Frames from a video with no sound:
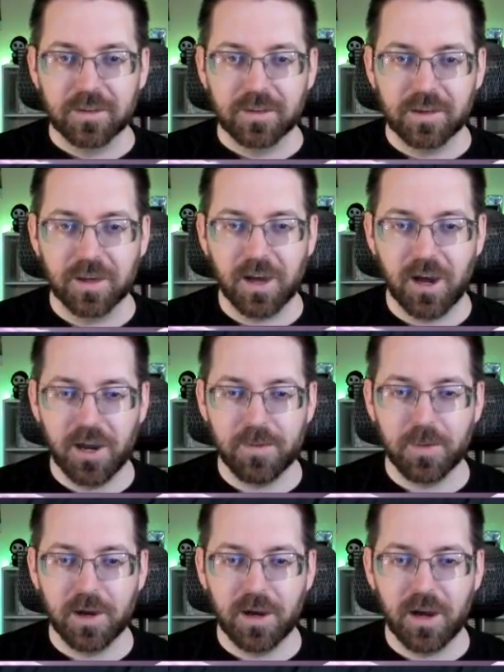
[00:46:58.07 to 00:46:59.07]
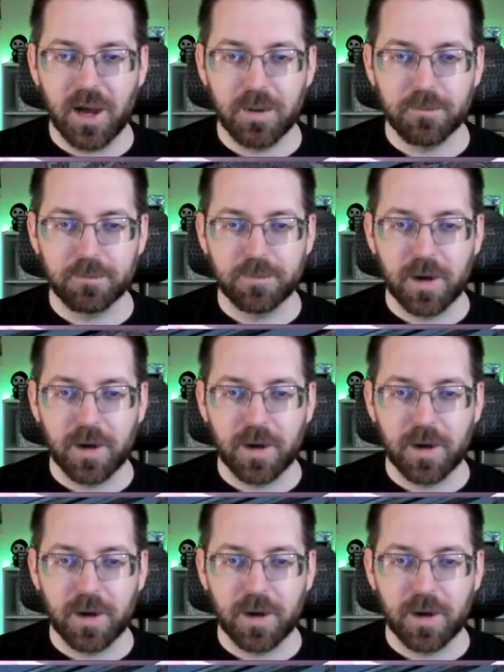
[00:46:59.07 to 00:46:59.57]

Yeah, I'm 5'10",